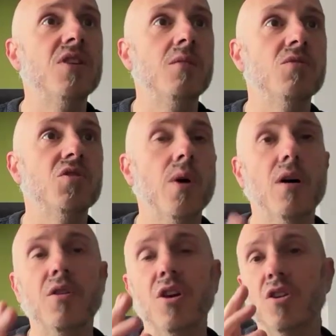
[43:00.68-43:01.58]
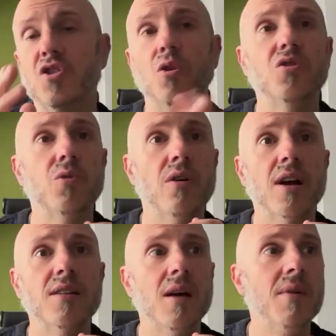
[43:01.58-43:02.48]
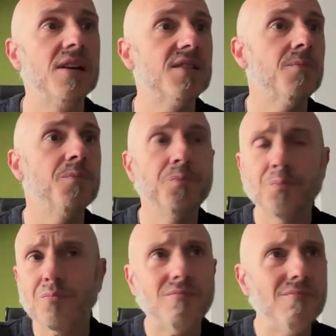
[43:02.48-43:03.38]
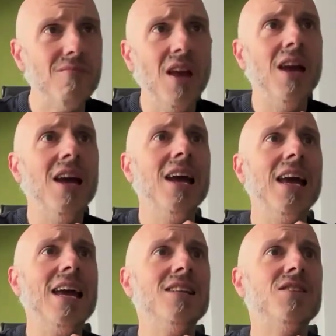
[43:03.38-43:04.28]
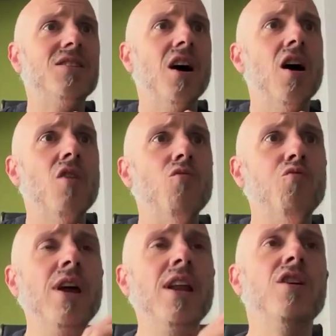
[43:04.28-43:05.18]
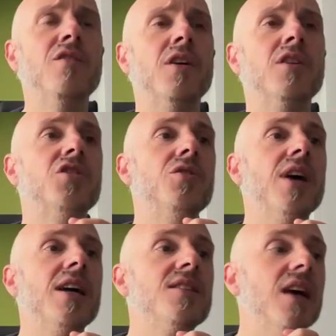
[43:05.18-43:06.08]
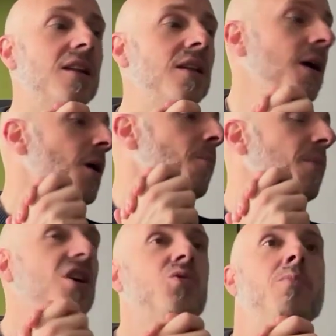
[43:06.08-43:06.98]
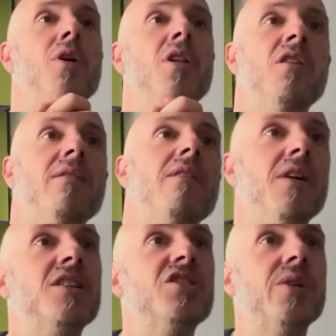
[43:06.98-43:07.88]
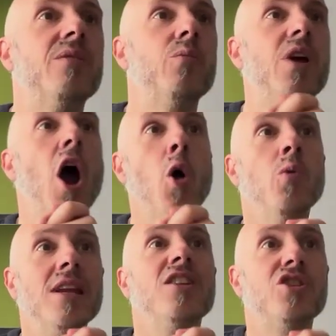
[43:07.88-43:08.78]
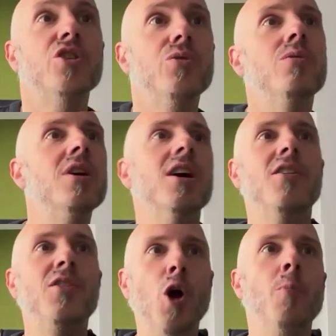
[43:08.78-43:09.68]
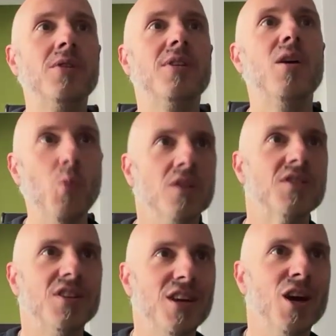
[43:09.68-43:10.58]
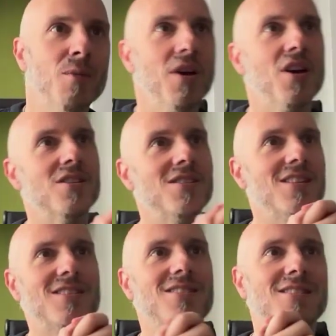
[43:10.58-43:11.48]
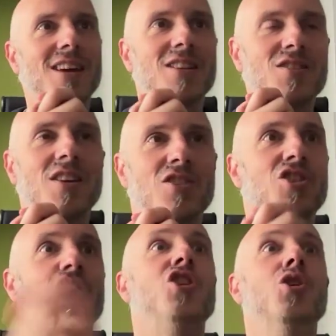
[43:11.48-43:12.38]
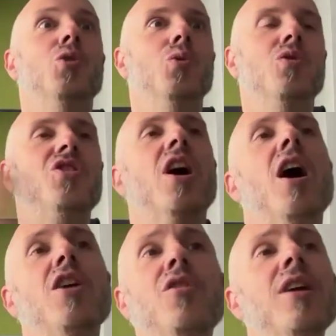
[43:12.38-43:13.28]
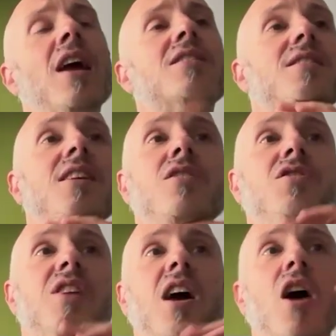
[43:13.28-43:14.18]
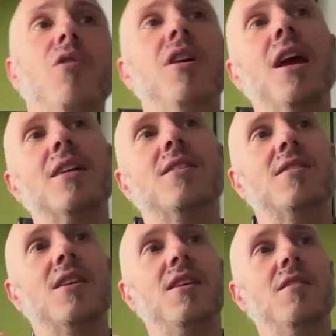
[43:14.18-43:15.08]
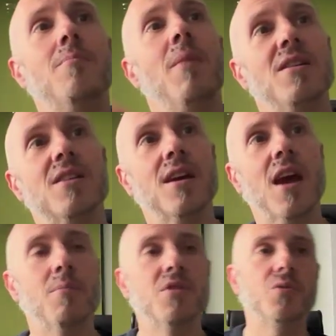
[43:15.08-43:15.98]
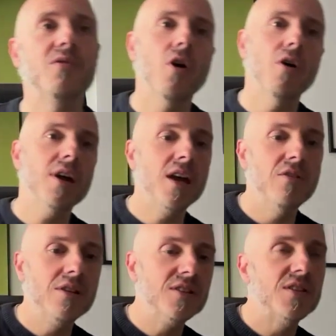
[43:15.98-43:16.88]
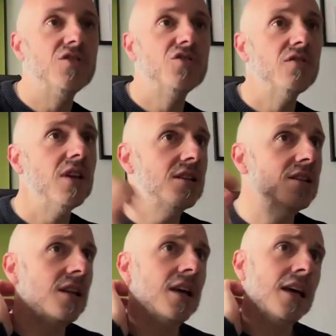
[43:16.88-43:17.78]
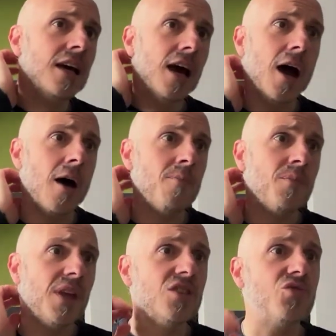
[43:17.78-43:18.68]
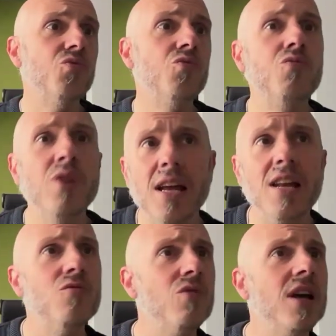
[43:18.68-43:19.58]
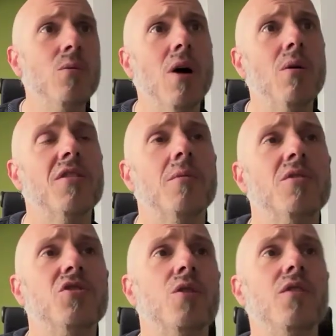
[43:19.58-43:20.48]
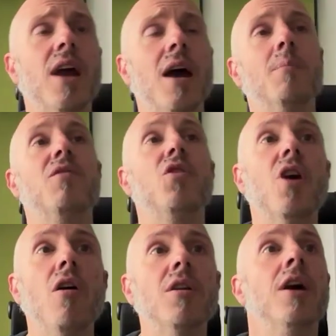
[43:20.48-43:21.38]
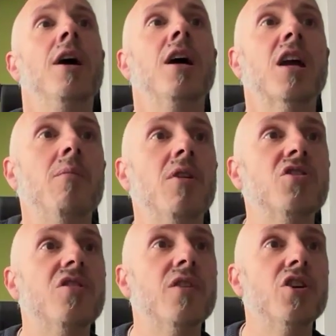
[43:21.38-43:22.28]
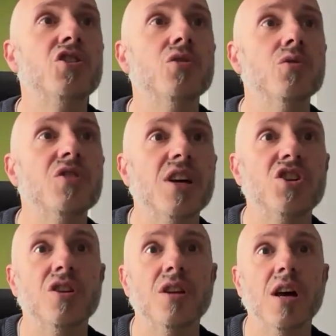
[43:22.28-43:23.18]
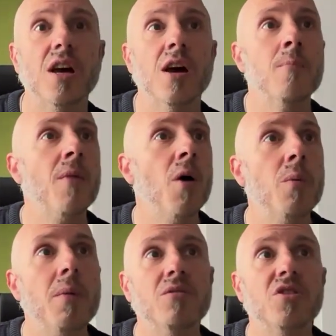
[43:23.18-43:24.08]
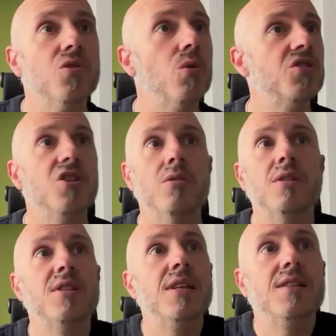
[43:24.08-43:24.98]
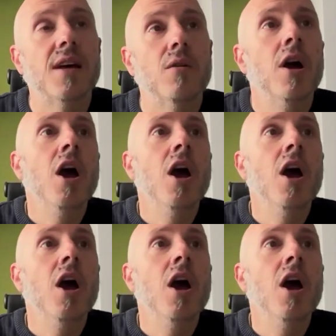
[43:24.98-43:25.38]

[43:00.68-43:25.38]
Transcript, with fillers: team as well, you can talk to our academics it's a really good fun two days and because we put a lot of effort into it we only do the open day once a year because it it's it's huge uh, and you can get to see UCL you can get to see the amazing campus we've got here in the centre of London um, it's really really well worth coming to if you can but if you can't come along to the virtual session um, and we'll be able to talk to you in detail